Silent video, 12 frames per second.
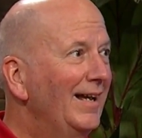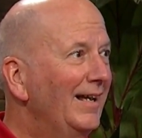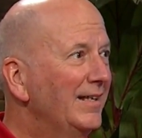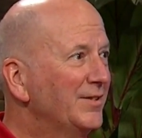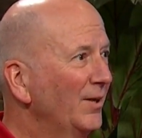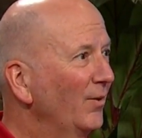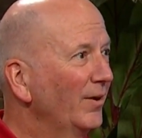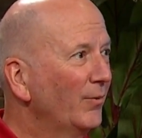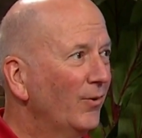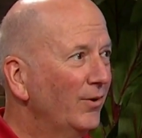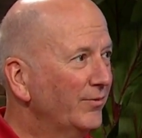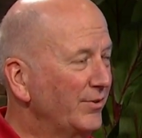It's only
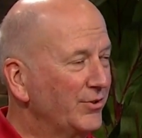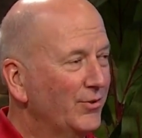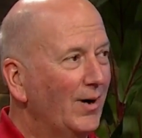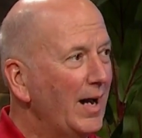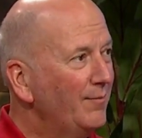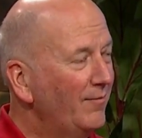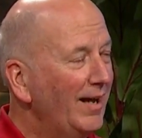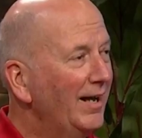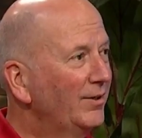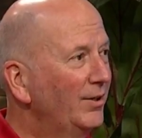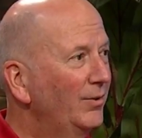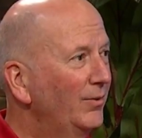worth the scrap
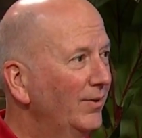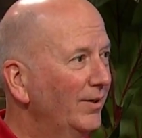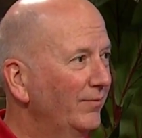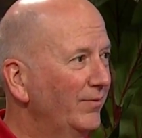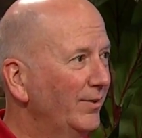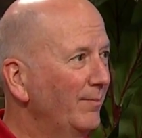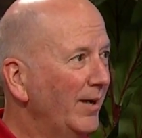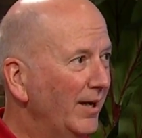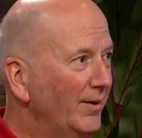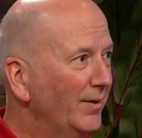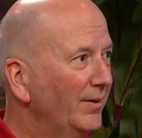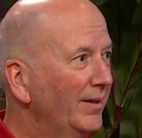value mm-hmm. of the
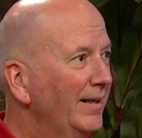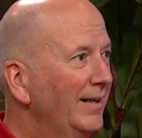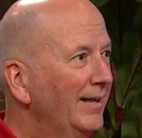metal.